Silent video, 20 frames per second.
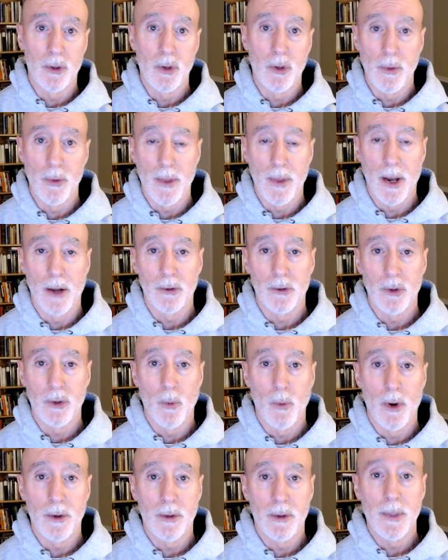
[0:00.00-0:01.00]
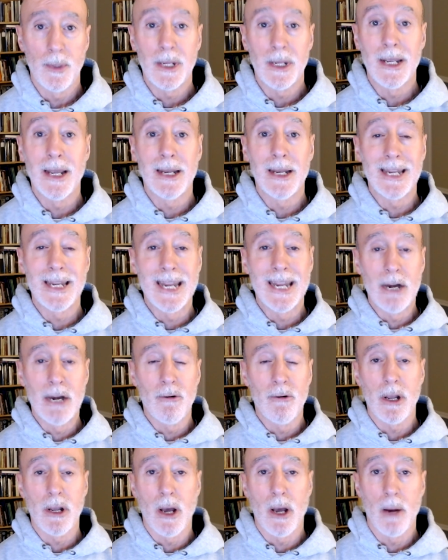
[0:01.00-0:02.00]
2001 to begin
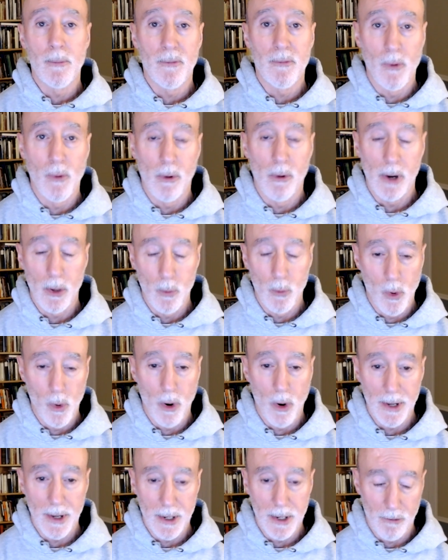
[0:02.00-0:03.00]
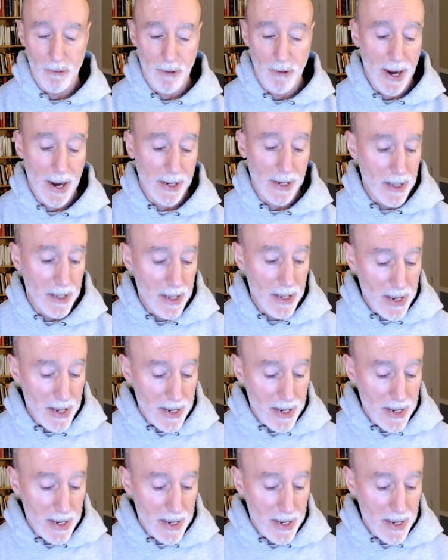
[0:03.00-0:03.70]
gearing up for a war in Iraq,